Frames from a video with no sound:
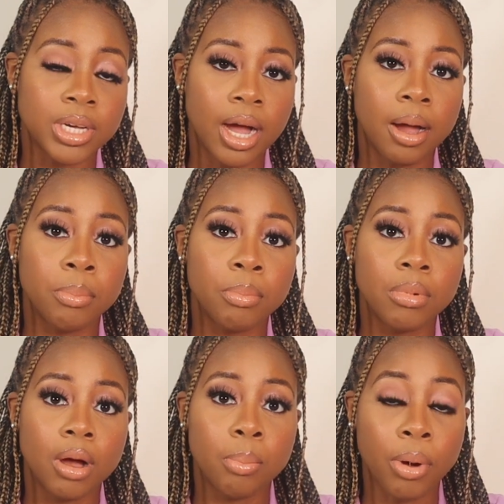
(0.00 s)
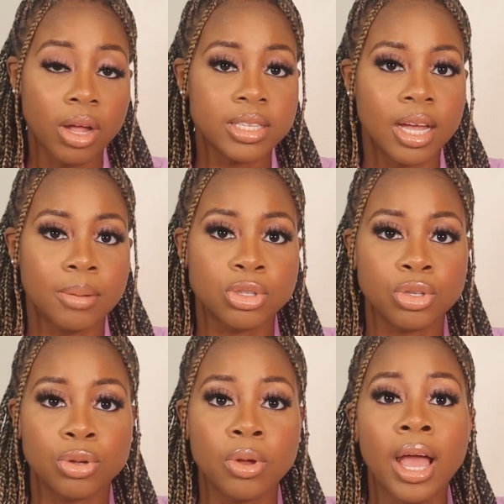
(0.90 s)
become part-time.
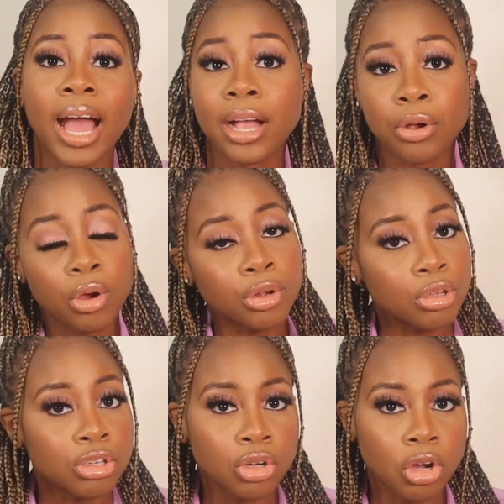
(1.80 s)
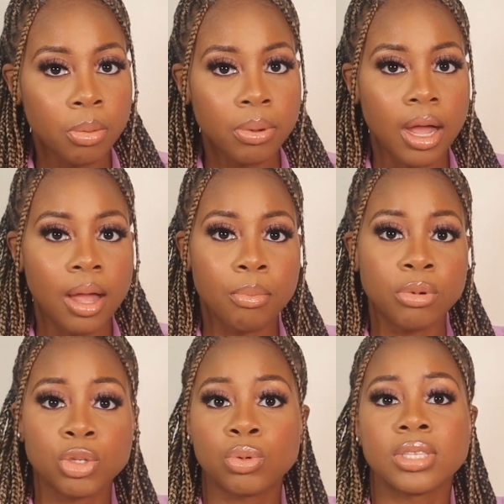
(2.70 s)
So I got a new job,
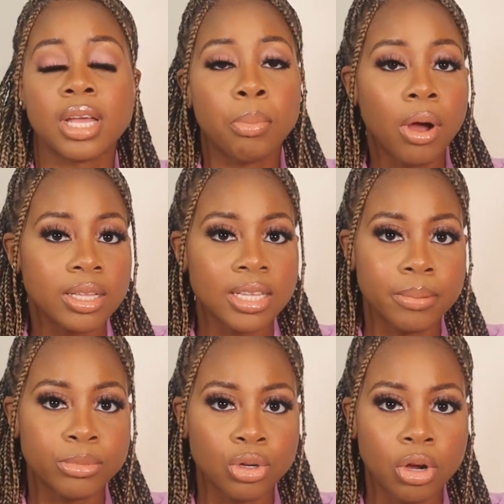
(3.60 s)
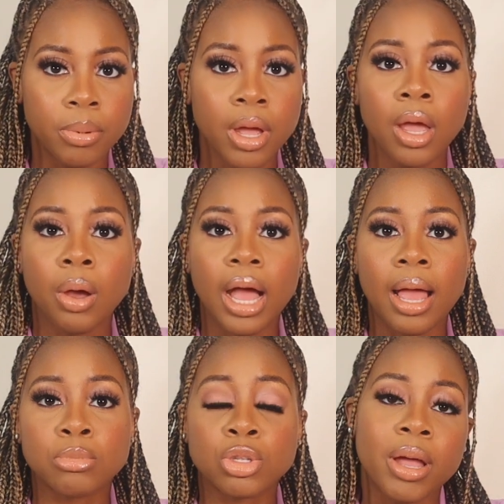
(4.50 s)
which was a part-time job.
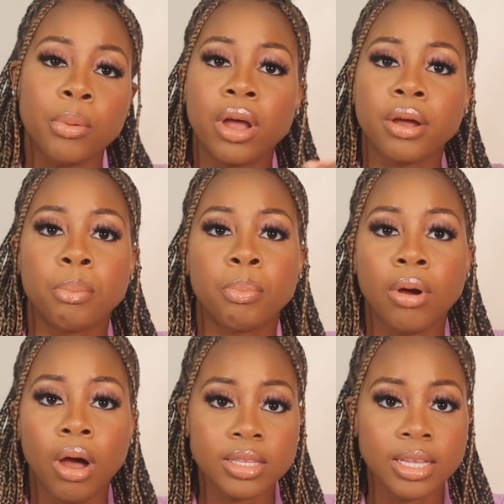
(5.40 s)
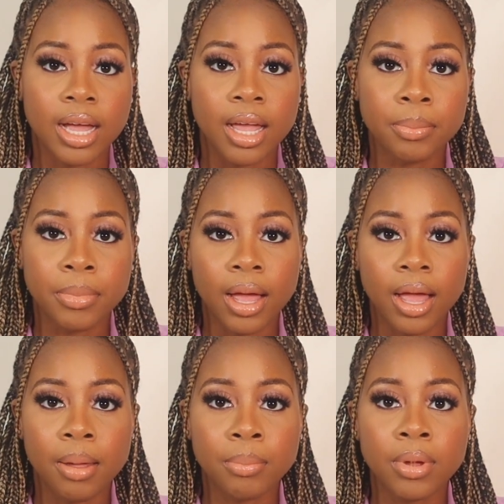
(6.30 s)
So I work part-time,
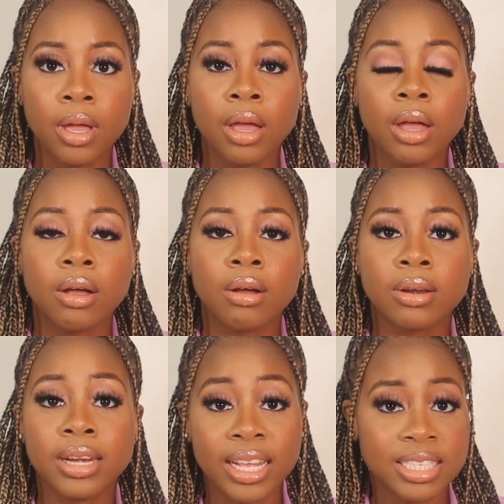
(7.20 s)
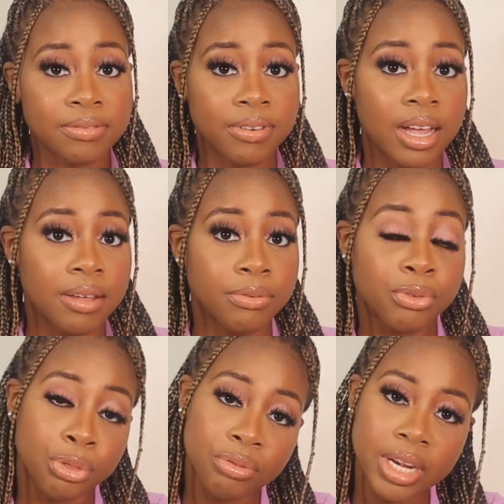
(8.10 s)
9 to 5
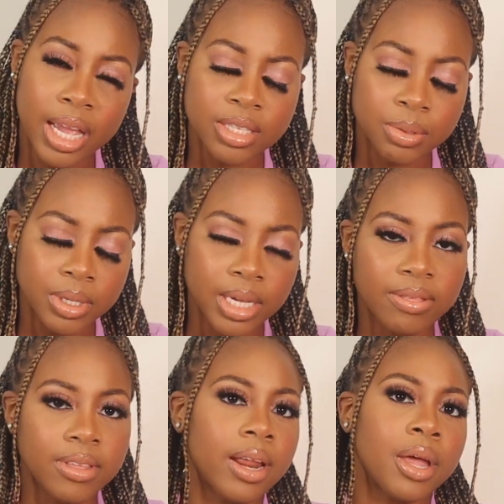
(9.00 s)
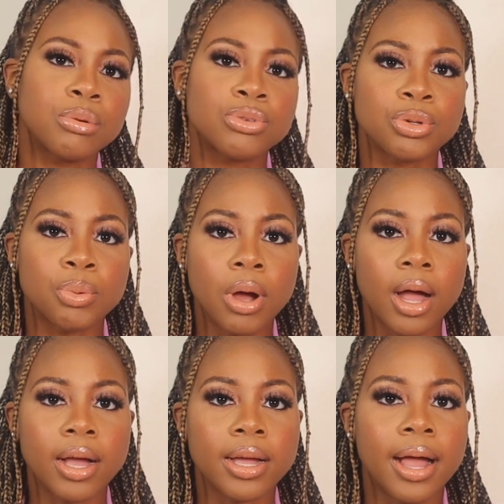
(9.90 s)
for 3 days a week, and then I also
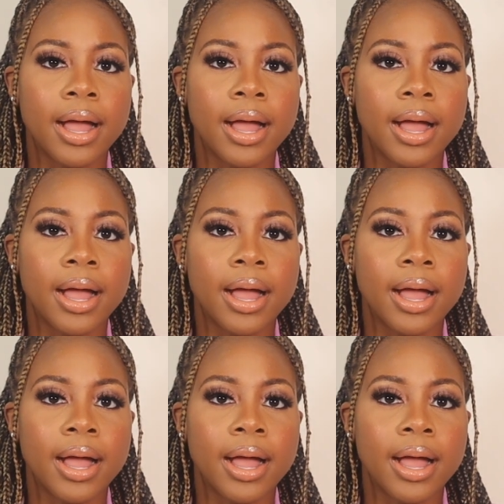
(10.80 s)
work